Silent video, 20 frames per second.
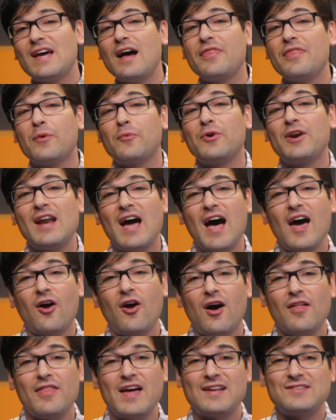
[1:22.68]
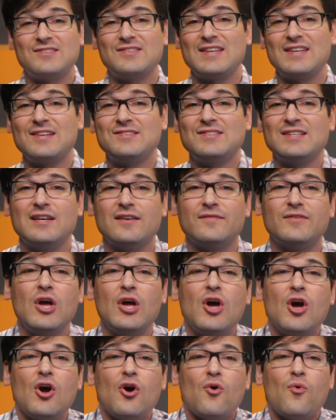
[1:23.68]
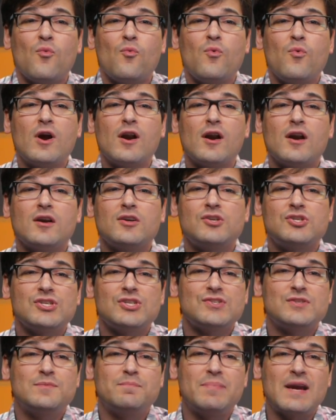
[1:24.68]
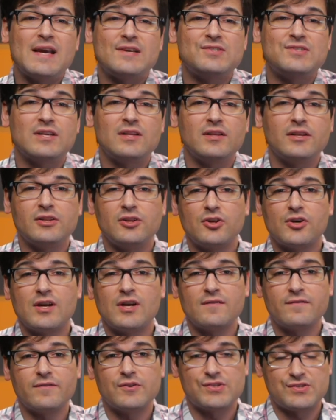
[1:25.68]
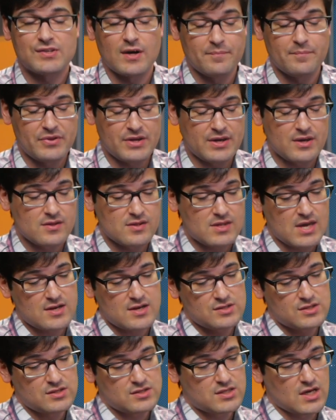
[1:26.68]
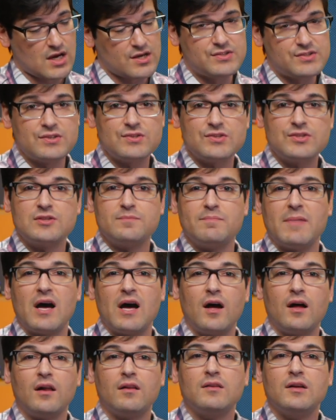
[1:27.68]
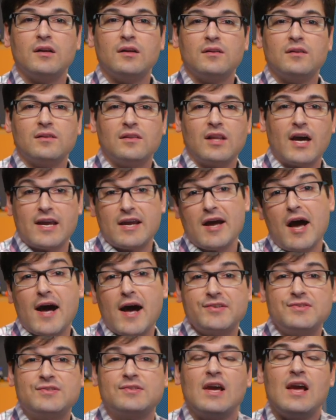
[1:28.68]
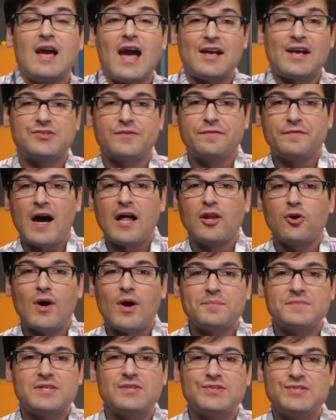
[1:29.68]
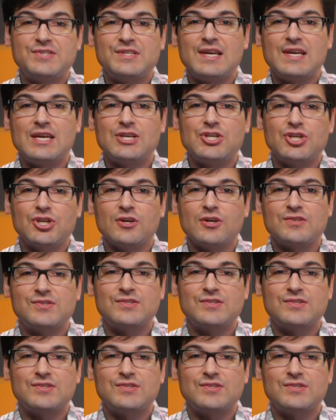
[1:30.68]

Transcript: out that we're not all that sensitive. We're just basically looking for something that doesn't smell like us. As a follow up to the stinky shirt